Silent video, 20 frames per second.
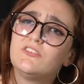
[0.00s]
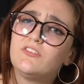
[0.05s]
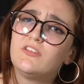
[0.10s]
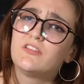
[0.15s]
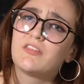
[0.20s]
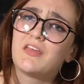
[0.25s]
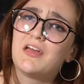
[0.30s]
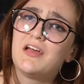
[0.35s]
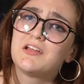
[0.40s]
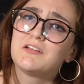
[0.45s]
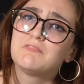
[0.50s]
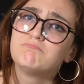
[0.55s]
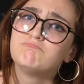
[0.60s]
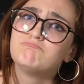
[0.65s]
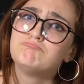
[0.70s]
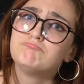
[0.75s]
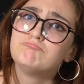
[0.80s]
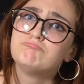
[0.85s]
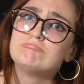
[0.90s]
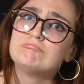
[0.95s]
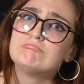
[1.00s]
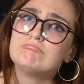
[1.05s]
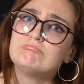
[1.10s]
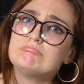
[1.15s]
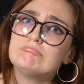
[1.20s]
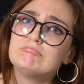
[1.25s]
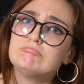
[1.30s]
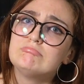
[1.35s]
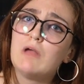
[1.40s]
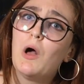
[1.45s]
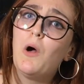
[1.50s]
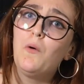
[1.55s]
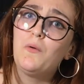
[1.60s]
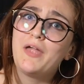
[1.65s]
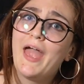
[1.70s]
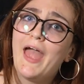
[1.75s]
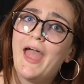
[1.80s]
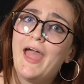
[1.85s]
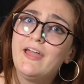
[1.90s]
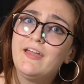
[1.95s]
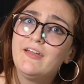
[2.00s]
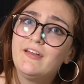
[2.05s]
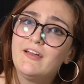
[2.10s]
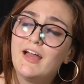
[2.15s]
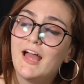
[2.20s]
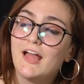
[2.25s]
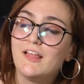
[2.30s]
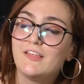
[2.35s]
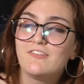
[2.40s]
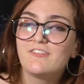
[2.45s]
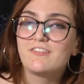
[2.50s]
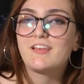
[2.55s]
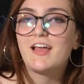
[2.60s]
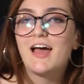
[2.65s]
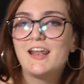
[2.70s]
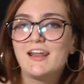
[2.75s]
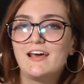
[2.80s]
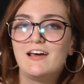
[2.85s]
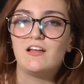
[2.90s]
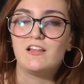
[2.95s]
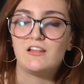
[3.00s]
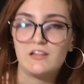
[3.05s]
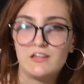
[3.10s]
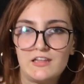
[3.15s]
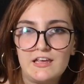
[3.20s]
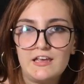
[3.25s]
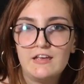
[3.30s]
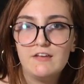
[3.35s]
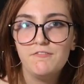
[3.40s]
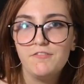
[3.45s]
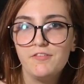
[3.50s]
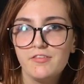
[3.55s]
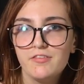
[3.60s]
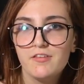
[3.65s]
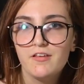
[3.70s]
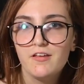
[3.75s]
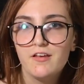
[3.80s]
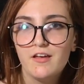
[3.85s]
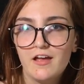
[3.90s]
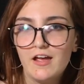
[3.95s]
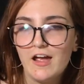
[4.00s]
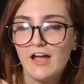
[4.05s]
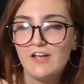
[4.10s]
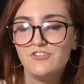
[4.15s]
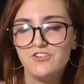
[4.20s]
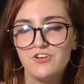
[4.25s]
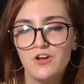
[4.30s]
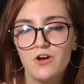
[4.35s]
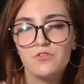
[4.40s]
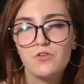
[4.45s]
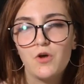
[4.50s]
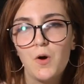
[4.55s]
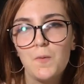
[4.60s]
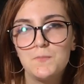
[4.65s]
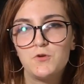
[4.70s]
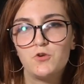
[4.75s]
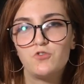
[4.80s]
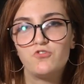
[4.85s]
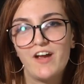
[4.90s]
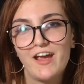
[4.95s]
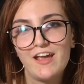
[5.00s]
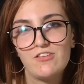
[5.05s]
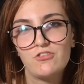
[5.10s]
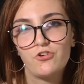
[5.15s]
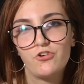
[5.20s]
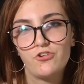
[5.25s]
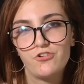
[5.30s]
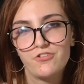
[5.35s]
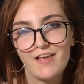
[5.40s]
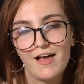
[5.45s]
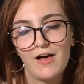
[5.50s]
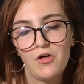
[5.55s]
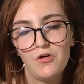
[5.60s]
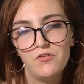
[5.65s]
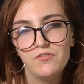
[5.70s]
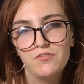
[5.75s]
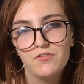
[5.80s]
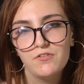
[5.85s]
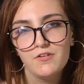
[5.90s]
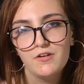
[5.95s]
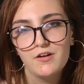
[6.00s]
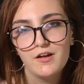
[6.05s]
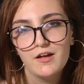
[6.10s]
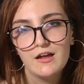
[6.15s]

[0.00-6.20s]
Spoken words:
And she's like, okay, and just kind of leaves, and she goes home to raise herself.